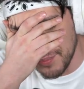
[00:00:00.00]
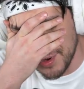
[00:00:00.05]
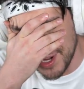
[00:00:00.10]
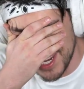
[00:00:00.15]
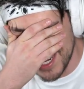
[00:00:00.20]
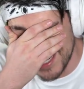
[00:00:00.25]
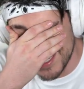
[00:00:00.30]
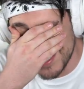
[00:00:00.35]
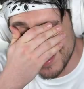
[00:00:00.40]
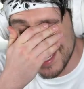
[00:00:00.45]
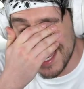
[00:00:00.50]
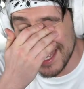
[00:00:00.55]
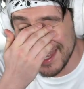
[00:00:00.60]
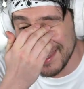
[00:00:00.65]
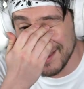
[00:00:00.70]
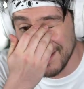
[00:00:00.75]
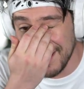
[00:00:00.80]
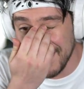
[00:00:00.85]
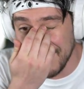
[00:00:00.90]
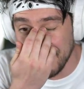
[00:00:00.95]
brings.
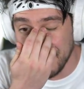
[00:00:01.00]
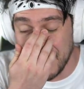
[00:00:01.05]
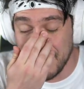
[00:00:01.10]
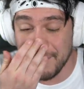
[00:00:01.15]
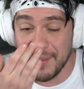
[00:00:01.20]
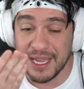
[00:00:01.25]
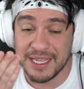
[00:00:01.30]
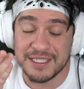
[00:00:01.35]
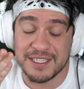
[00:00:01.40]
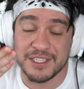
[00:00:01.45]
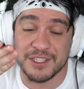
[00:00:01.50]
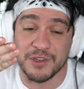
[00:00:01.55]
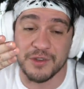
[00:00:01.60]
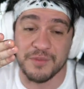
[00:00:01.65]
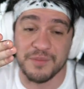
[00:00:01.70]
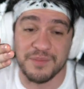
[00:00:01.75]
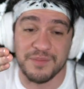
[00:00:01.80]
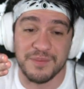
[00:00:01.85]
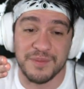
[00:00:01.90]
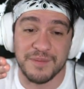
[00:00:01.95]
I, might
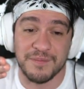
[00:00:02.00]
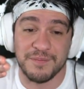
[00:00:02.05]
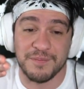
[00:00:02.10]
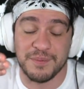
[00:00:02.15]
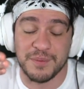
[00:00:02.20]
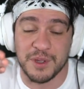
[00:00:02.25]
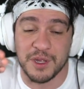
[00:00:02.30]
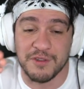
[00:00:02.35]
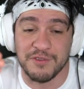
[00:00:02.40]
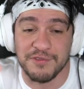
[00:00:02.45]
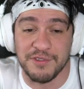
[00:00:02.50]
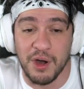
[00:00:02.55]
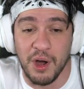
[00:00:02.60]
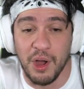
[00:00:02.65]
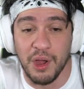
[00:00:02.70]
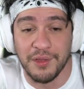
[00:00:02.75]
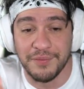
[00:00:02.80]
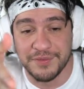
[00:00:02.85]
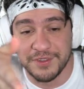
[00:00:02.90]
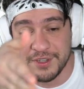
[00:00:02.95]
still could
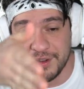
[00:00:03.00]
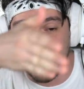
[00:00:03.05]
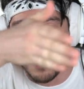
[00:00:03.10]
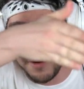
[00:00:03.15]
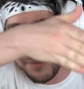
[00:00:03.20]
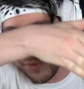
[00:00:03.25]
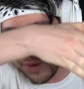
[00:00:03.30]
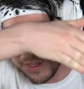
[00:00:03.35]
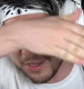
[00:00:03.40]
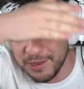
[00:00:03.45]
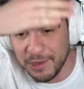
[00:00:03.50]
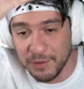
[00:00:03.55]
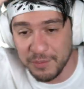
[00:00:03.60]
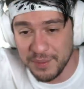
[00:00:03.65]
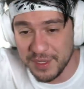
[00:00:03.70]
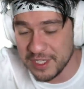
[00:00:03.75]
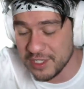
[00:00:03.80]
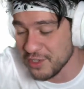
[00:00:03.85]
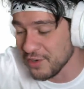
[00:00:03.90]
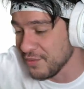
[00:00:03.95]
fall to Armadillo
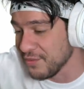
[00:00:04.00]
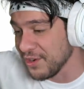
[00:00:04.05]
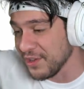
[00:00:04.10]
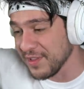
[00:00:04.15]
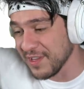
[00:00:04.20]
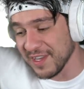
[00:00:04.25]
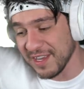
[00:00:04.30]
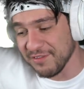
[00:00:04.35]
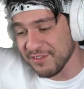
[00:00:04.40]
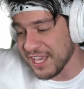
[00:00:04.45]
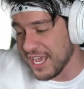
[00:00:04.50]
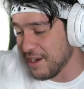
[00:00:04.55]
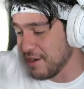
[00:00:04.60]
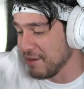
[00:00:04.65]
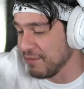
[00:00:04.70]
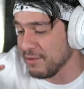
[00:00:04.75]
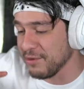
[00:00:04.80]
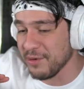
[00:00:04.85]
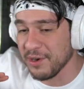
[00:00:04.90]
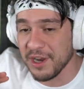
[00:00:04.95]
Beach over on the left. I
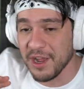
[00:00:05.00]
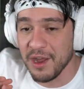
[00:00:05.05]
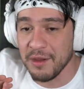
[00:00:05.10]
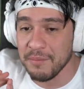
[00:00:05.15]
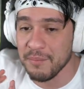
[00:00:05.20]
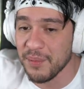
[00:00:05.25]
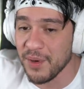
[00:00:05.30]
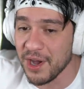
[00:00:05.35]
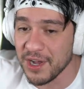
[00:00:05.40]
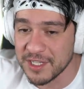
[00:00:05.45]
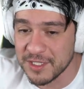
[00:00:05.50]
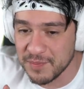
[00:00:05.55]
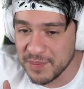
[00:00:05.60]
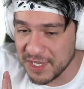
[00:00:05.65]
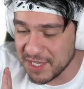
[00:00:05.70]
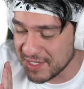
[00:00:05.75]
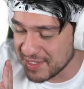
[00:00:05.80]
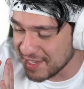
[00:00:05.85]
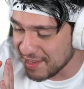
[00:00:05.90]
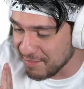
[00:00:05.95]
don't even want to unpause
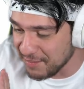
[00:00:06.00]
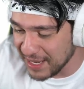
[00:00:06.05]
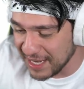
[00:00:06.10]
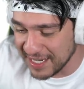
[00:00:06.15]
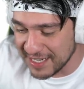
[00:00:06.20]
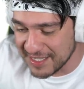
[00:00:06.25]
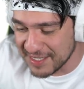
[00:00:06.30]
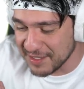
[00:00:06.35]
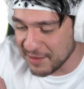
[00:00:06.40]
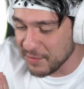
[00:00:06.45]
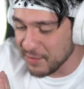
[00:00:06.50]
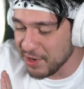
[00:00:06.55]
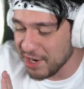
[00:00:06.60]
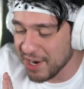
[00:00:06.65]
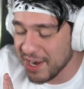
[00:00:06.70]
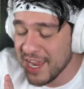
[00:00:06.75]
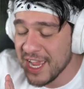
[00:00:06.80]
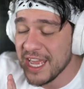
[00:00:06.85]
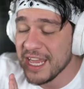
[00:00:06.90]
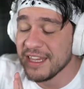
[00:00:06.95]
because i made it
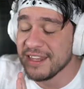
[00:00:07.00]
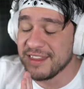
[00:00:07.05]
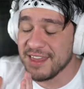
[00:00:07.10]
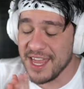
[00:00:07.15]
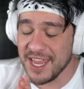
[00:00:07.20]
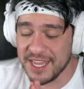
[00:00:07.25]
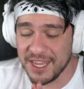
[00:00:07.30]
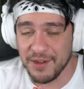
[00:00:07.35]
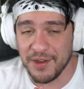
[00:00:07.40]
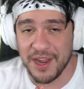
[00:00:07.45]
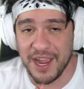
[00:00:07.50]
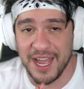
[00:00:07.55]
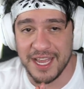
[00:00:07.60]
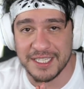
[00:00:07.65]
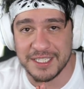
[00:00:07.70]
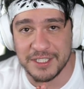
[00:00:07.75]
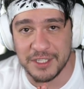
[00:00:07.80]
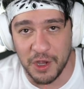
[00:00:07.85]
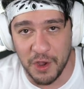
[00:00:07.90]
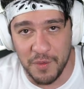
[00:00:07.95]
somewhere. Thank you
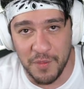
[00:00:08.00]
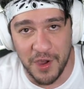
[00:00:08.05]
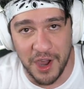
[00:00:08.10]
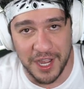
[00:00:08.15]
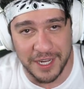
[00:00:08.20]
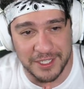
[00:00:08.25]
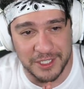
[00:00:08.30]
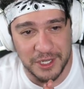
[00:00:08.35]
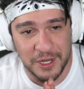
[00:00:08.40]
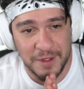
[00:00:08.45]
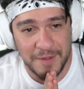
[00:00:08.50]
guys so much